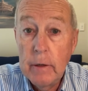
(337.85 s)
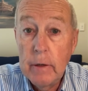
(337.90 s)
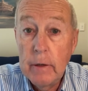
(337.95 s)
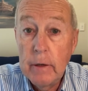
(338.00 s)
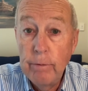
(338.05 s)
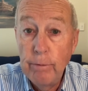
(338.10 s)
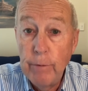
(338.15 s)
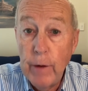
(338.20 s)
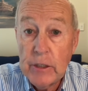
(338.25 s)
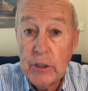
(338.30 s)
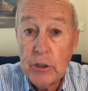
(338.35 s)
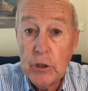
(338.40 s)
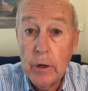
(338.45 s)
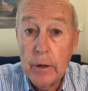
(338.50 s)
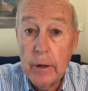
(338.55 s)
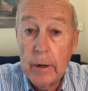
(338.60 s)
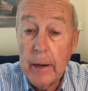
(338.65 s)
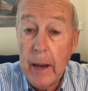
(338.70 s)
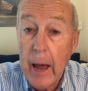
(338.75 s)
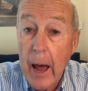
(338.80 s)
invest on
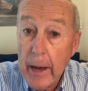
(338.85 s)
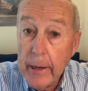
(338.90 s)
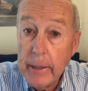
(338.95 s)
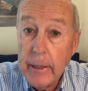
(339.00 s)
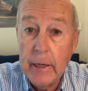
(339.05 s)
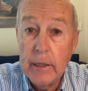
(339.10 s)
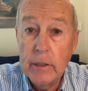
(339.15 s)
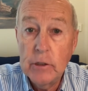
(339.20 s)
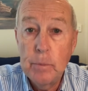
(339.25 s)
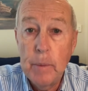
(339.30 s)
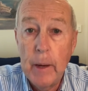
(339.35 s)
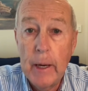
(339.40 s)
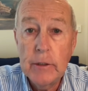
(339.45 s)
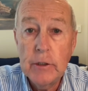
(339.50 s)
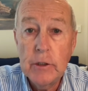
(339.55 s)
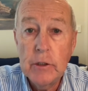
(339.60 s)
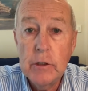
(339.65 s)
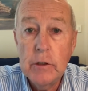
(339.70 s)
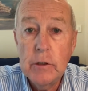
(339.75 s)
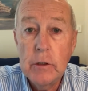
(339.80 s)
an unhedged
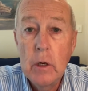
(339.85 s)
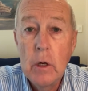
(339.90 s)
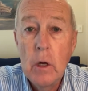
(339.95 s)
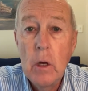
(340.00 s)
basis,